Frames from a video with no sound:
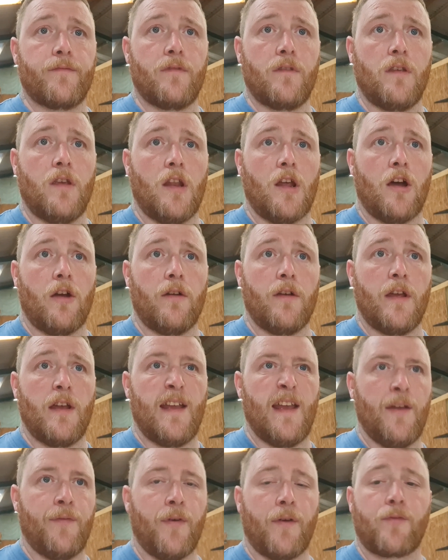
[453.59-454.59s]
you know,
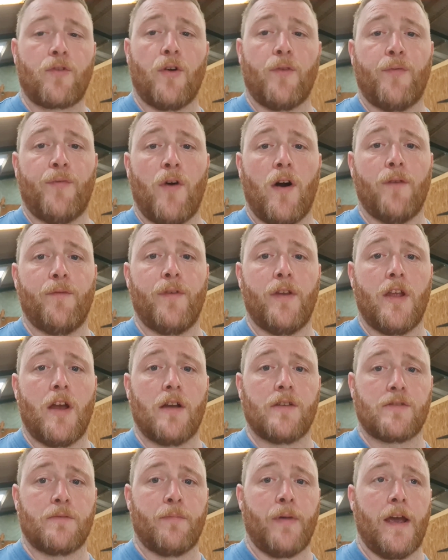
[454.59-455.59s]
if I've got 5
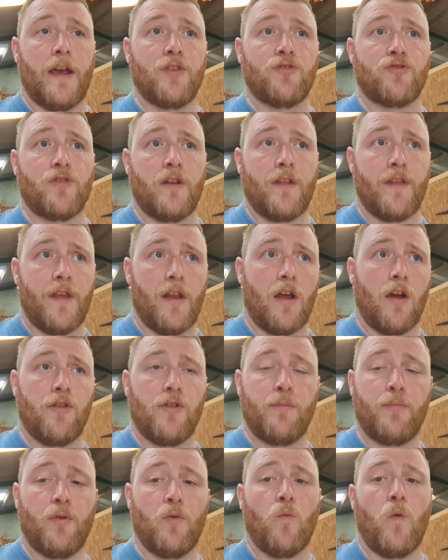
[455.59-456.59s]
videos on Patreon and then I only
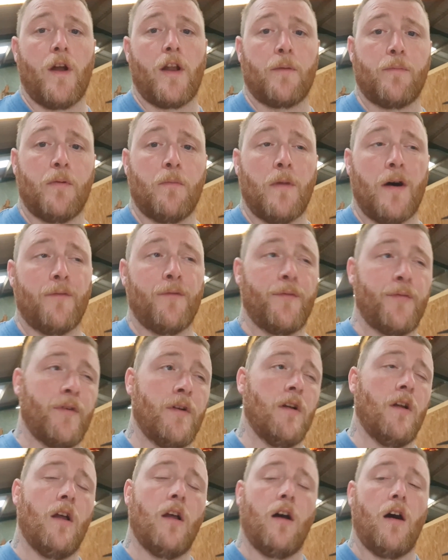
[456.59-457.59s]
put 1 up a month,
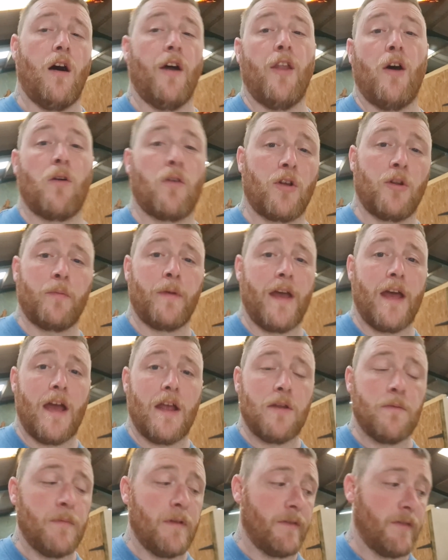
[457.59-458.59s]
I know I'm going to be
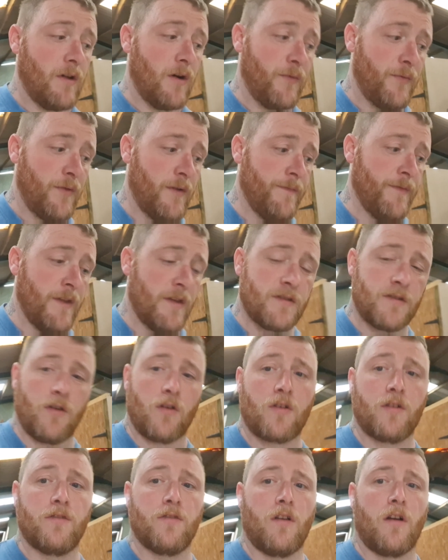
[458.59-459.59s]
ahead of myself.
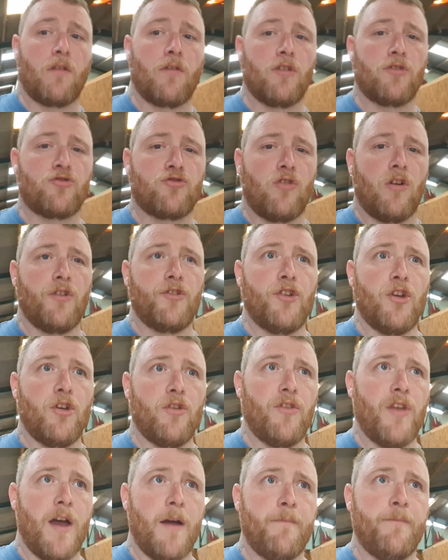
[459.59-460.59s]
So I'm going to try and do
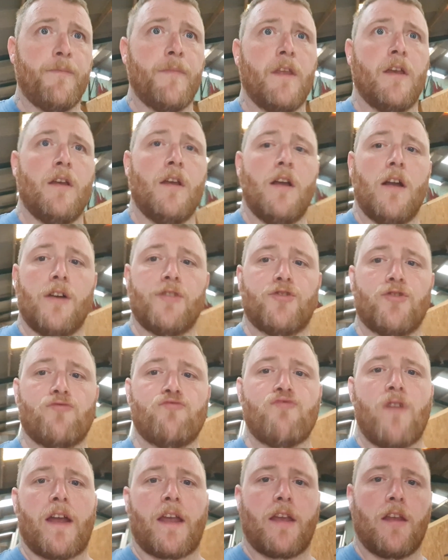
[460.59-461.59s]
them as a
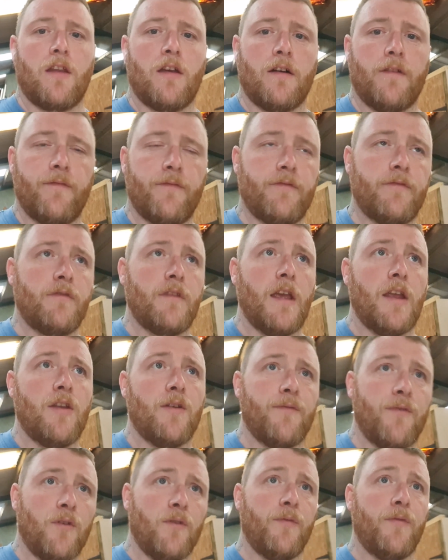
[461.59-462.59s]
regular
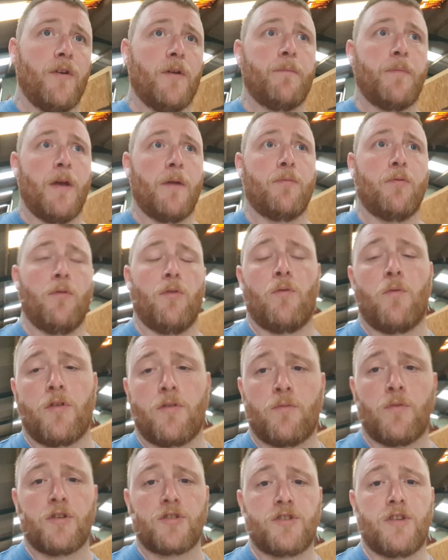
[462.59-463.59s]
interval for people that want
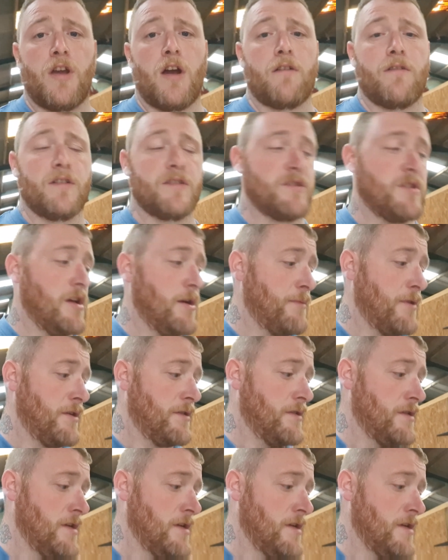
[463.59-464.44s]
to watch the RS Turbo.